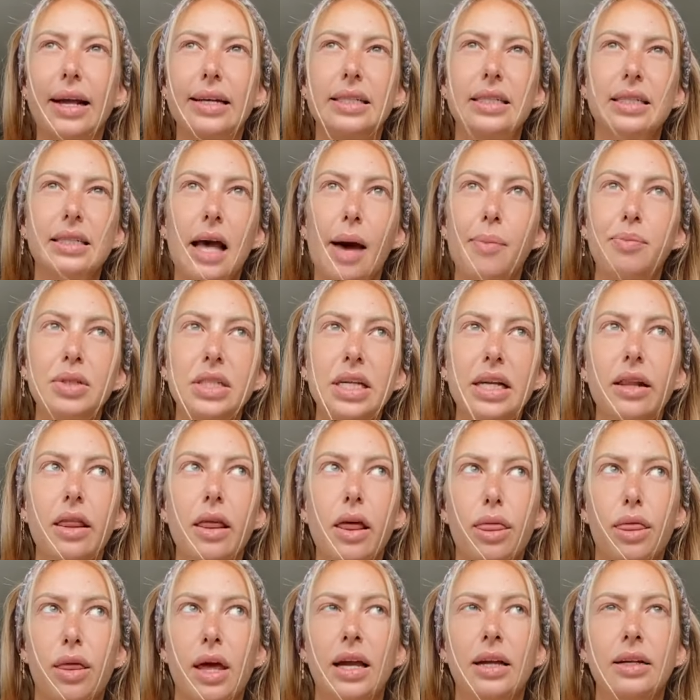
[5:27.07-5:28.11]
accepted
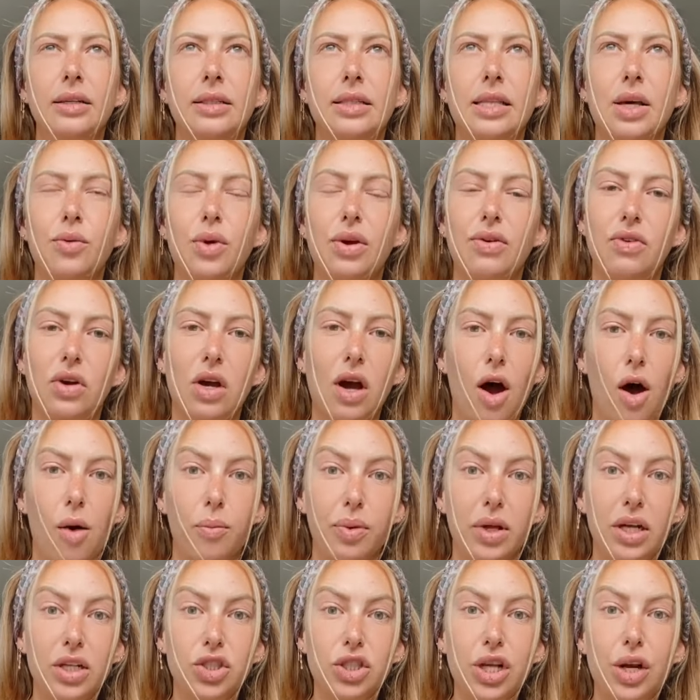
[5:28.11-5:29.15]
the things that we've
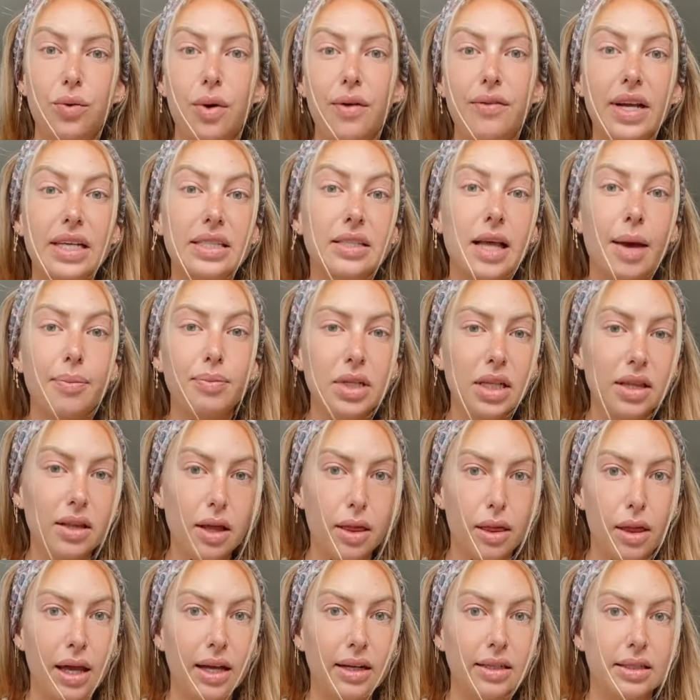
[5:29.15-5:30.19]
accomplished and we've accepted the
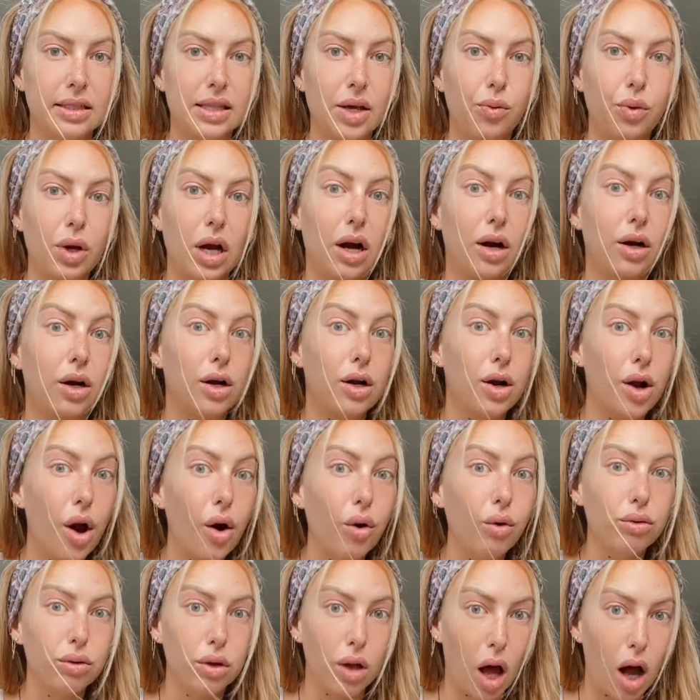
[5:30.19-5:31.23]
things that we are
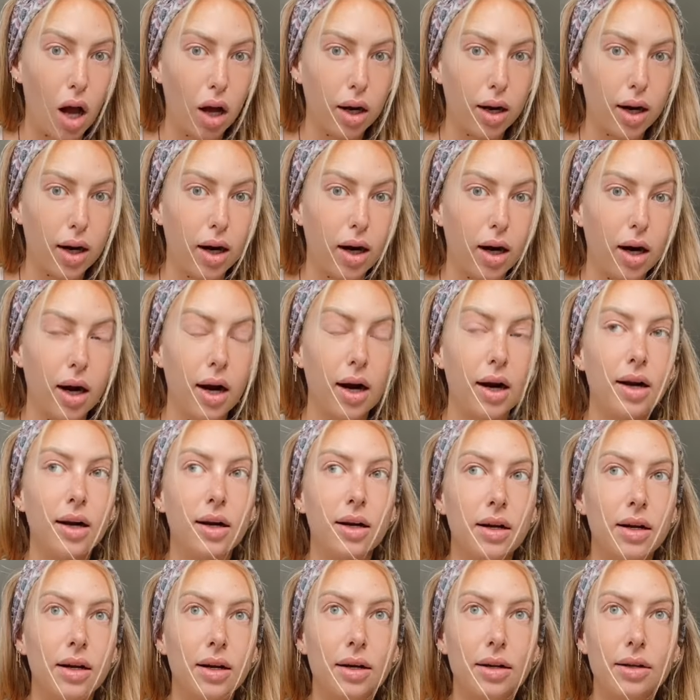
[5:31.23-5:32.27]
no longer
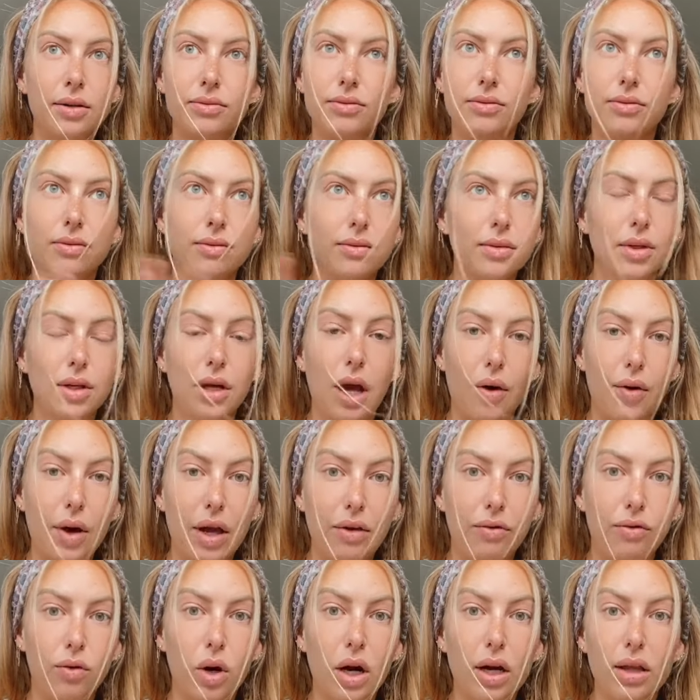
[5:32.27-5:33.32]

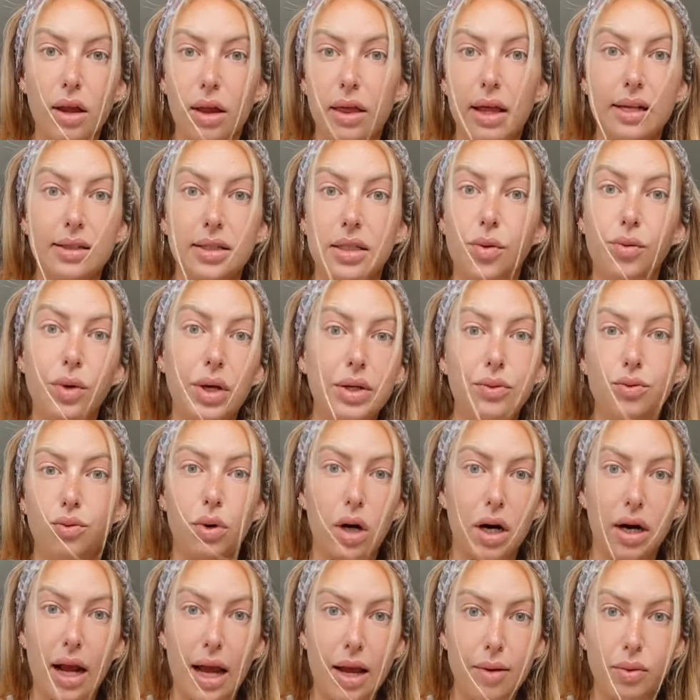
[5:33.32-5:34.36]
going for, the things that we
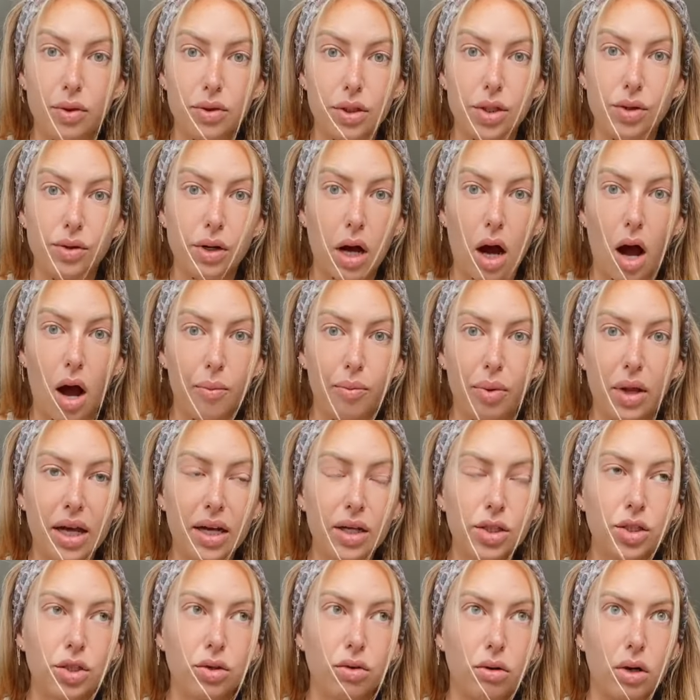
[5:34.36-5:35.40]
weren't able to
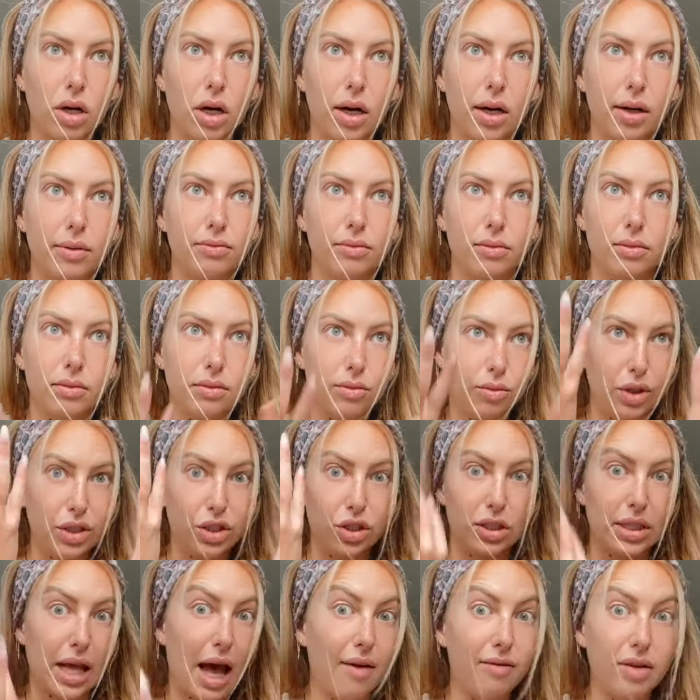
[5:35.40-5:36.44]
accomplish, or we
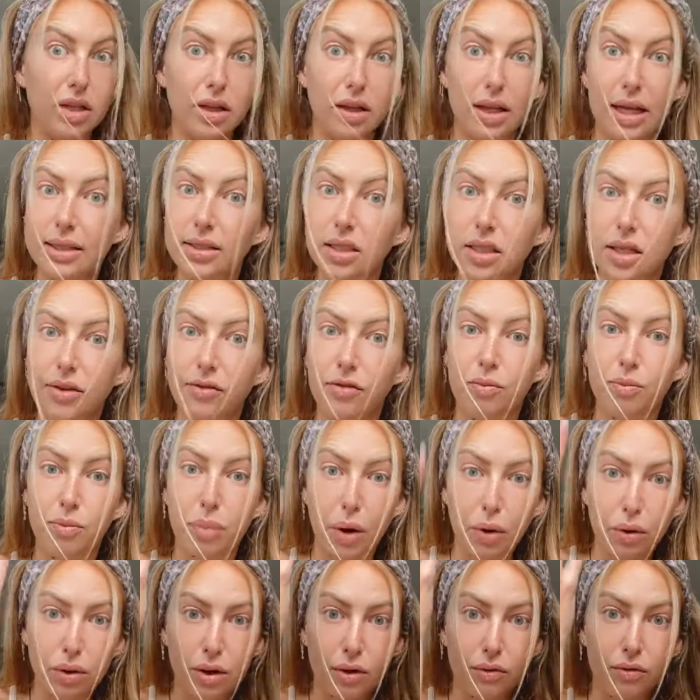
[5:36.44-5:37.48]
just have a list of
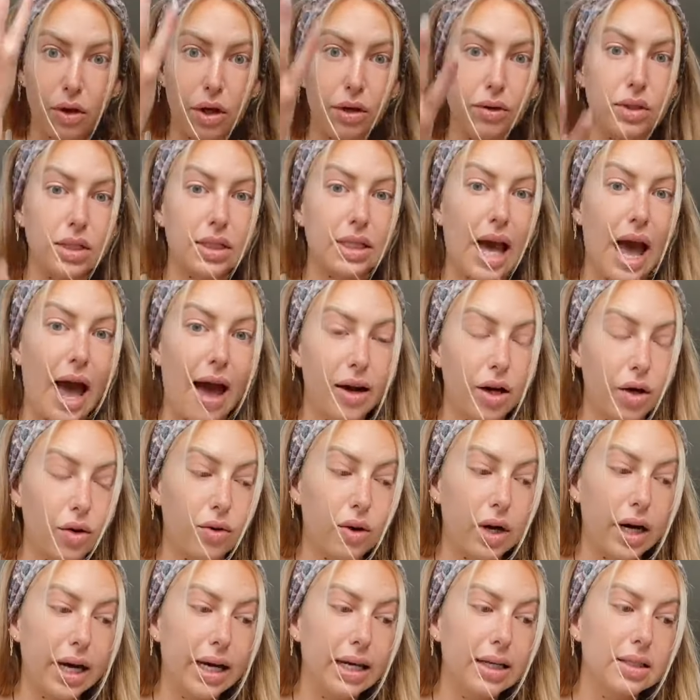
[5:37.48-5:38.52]
both of those
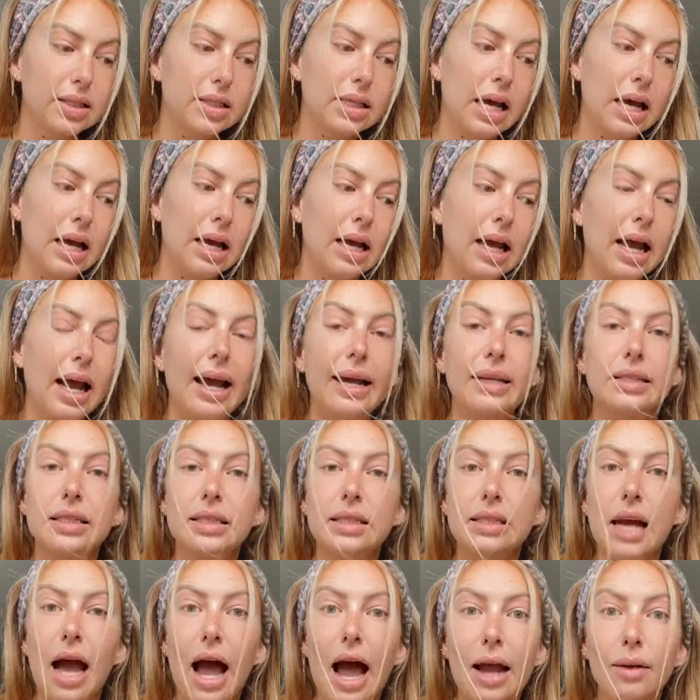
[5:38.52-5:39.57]
categories,
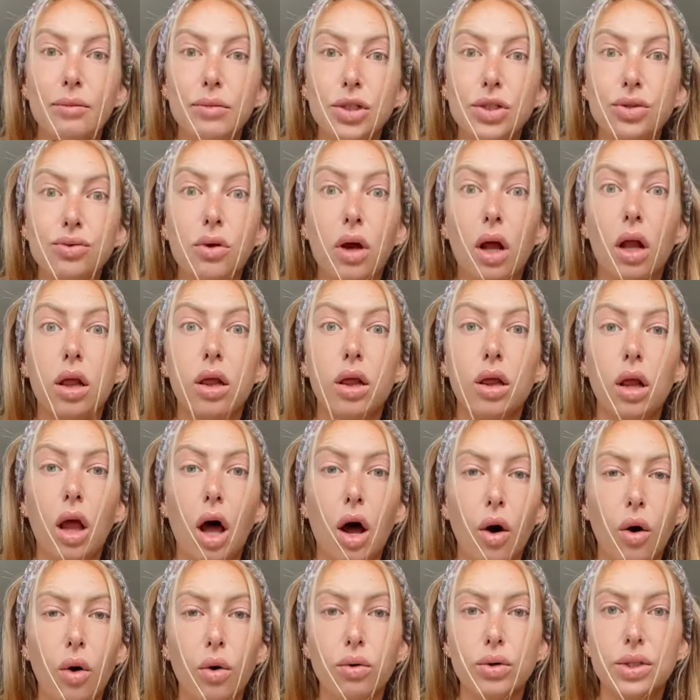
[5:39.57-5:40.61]
it's time to
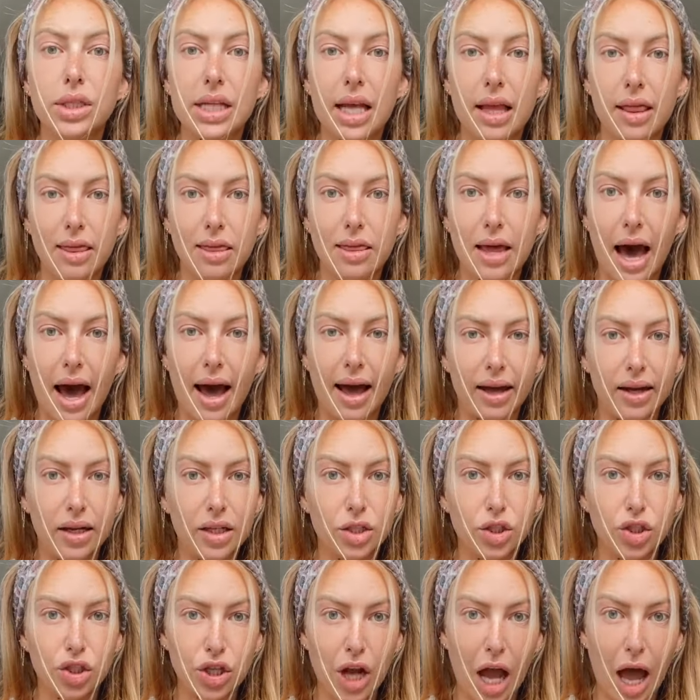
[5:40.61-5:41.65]
close that
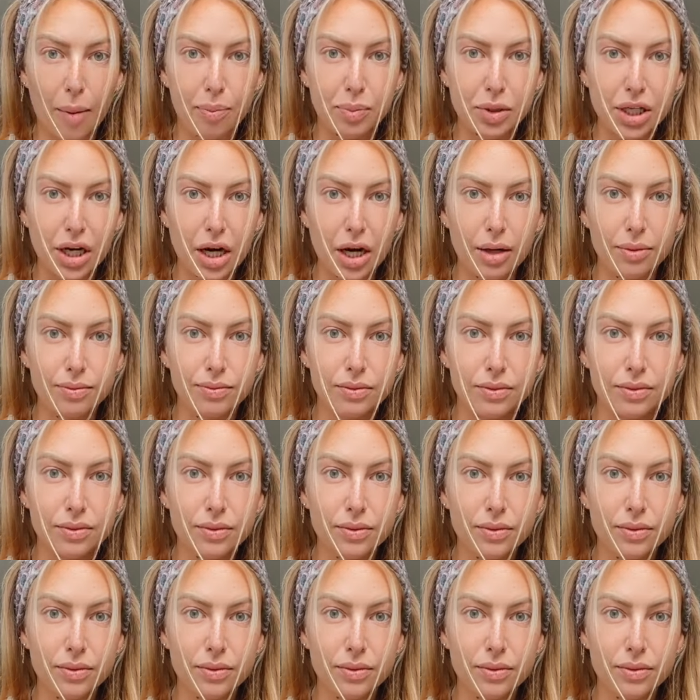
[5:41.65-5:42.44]
chapter.